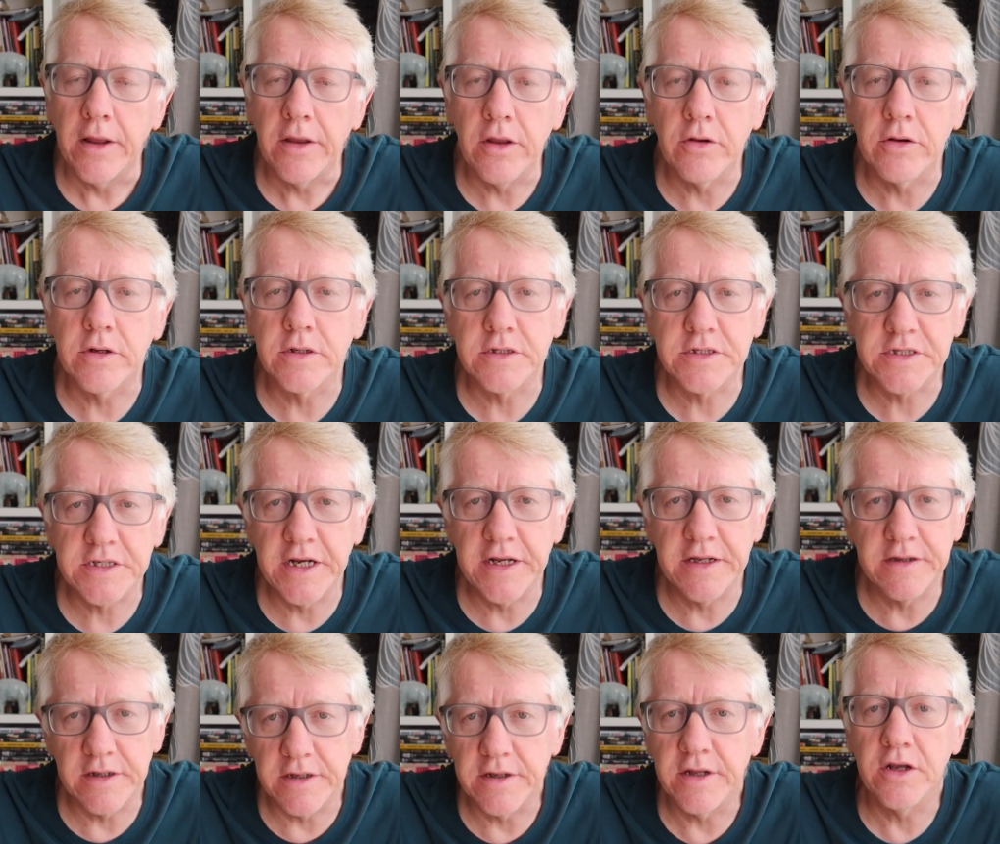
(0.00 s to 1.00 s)
you can
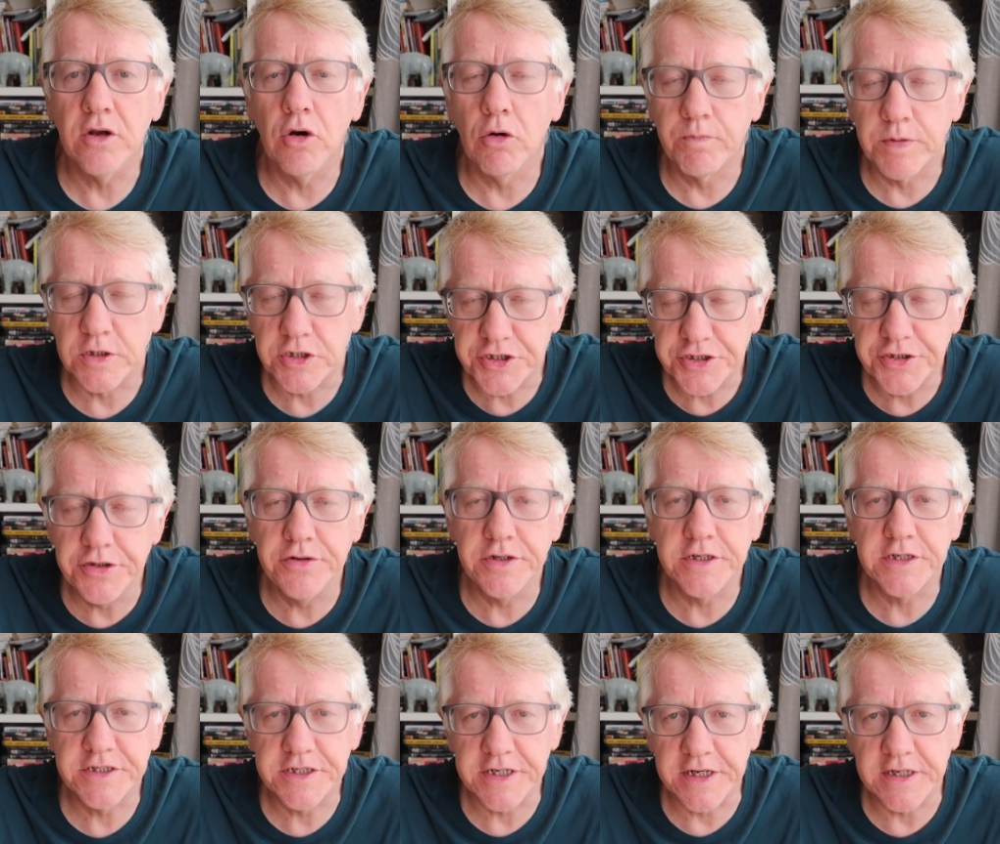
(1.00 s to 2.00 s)
see that the
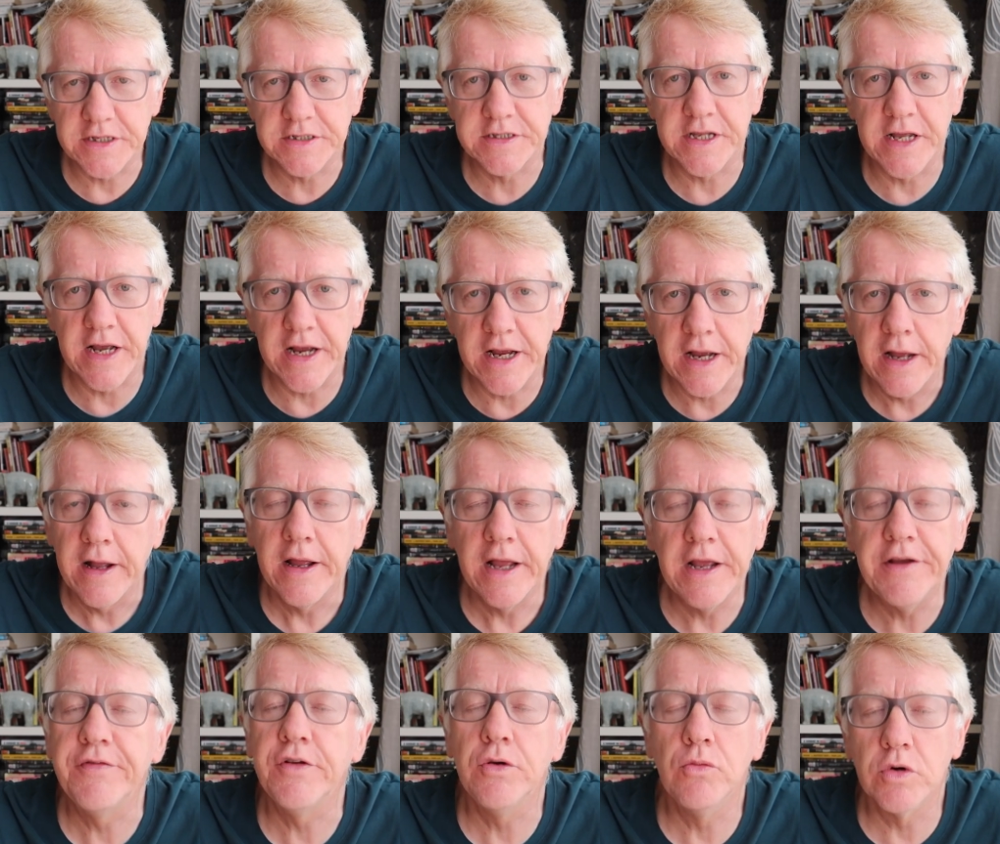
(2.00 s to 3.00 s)
opportunity is there
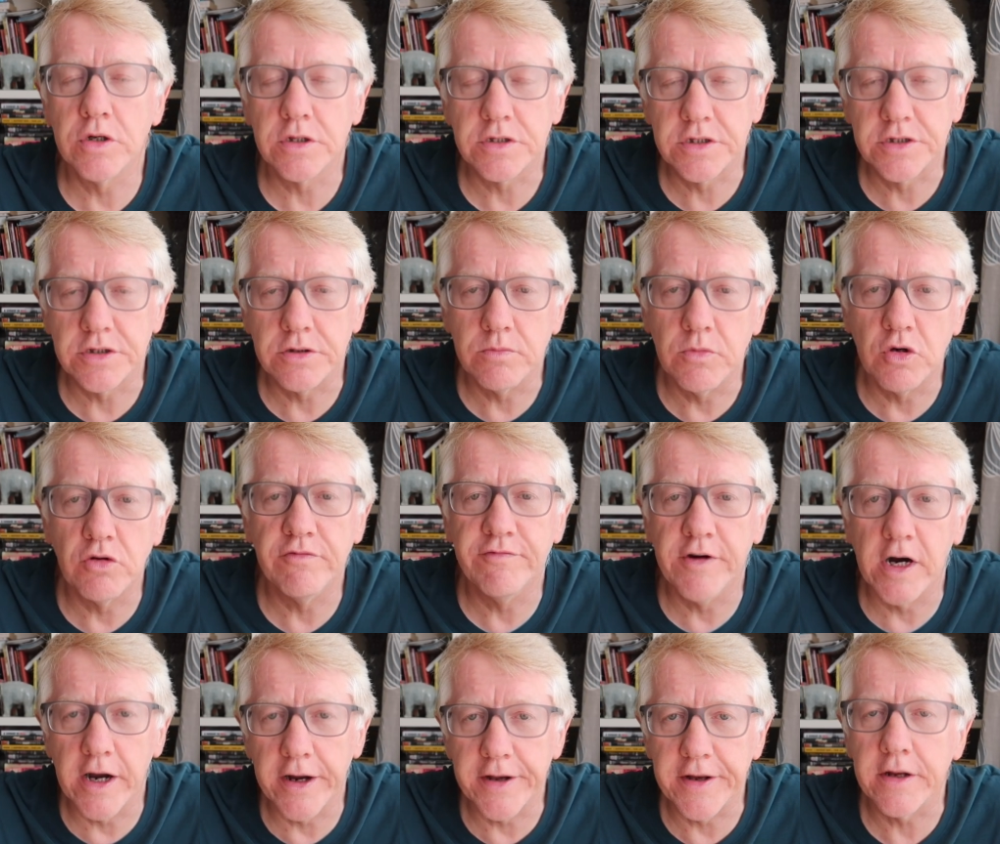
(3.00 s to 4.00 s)
if you want to do more
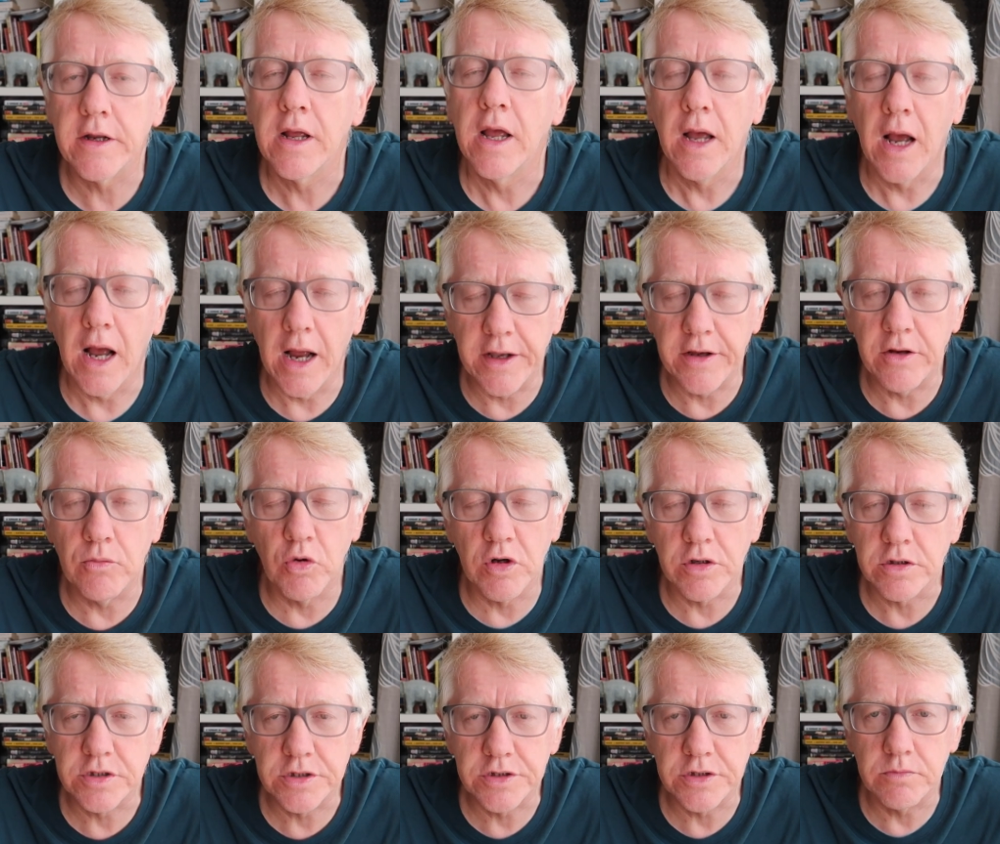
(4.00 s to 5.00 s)
riding and you
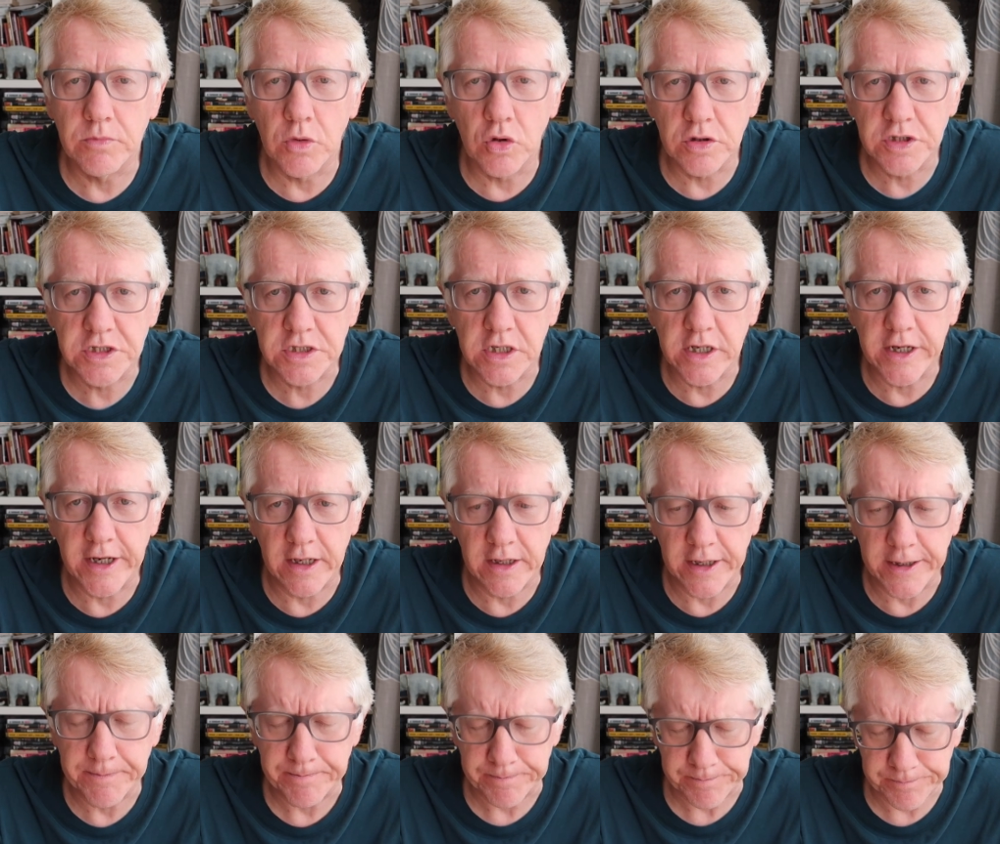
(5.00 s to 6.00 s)
want to do more
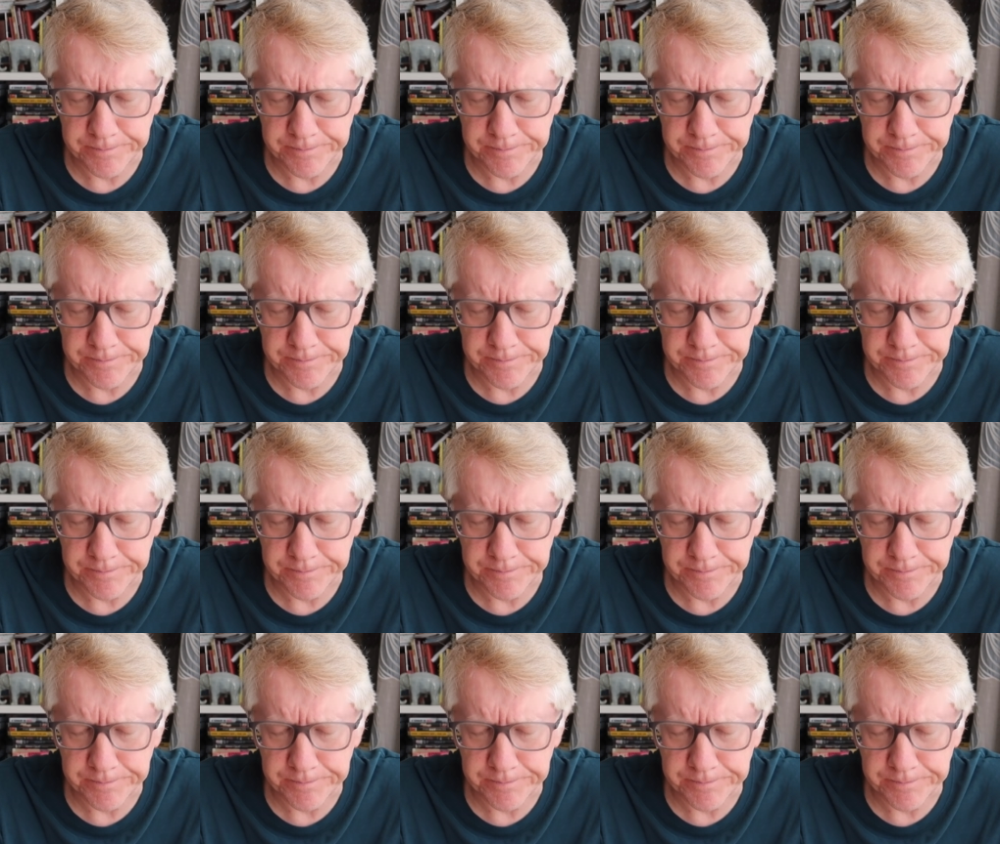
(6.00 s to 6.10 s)
cycling.